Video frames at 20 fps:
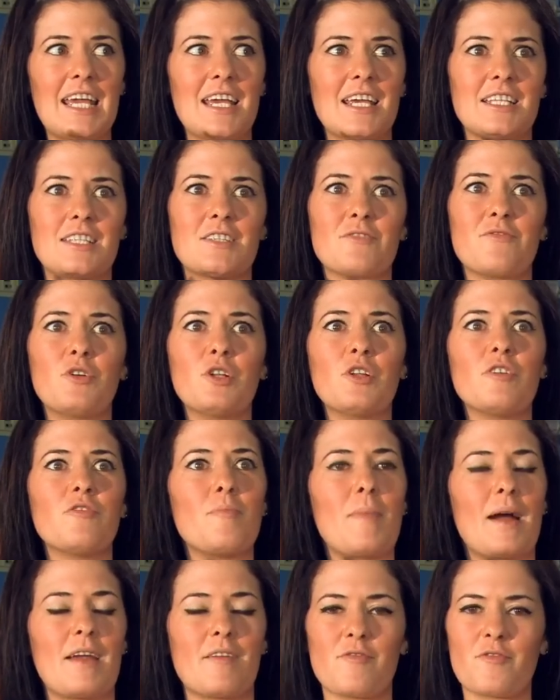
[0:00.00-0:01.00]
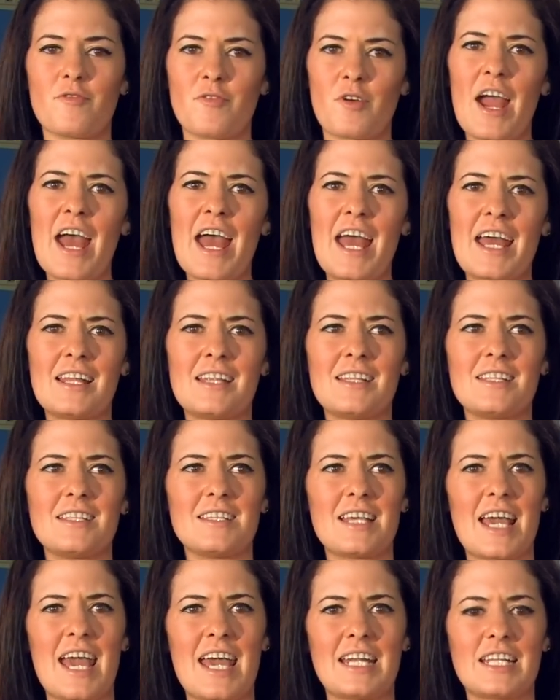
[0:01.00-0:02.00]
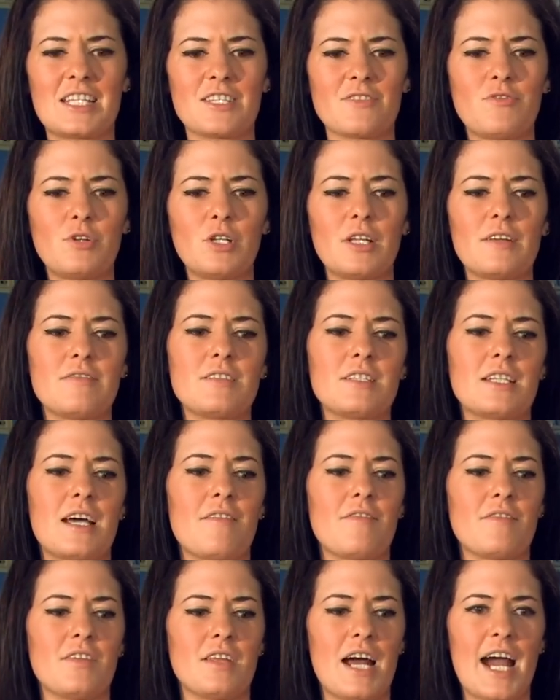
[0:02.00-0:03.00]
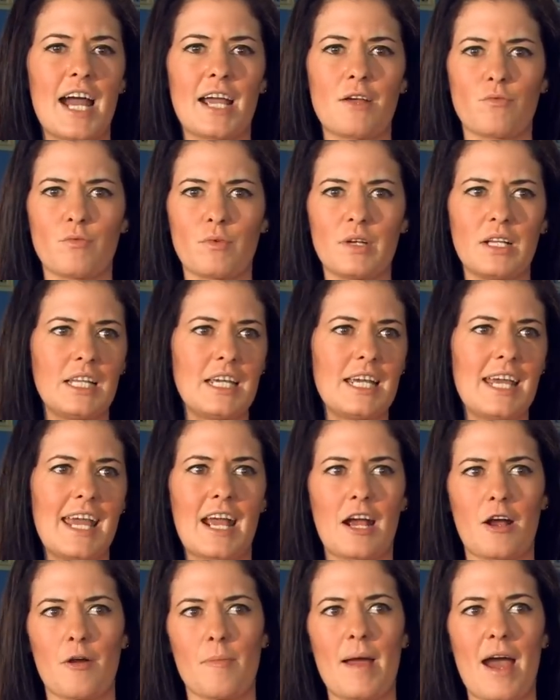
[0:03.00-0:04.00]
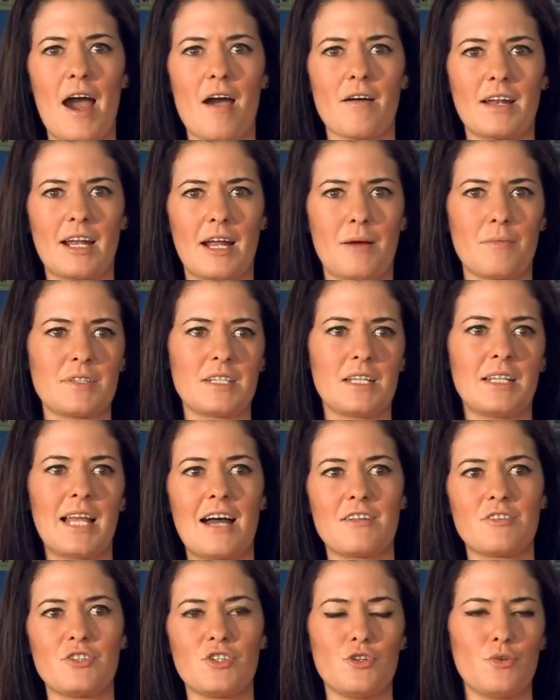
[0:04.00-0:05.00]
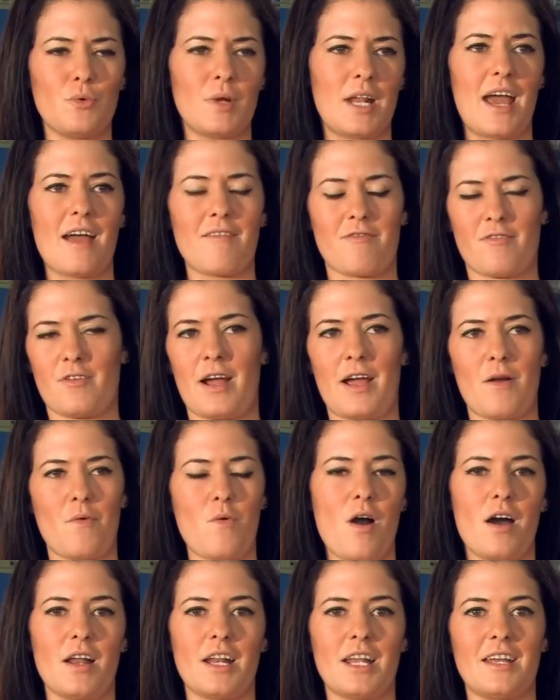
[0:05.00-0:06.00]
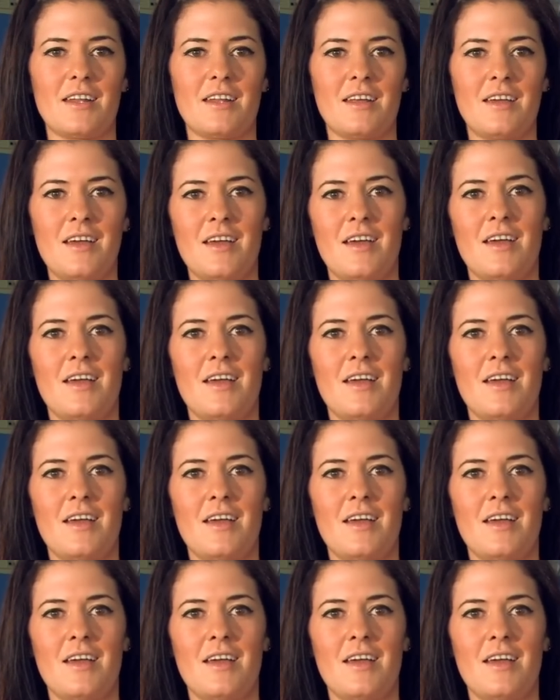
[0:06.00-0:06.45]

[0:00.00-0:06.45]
it's full of my friends and it's full of stuff that I really care about and I was allowed to do whatever I wanted.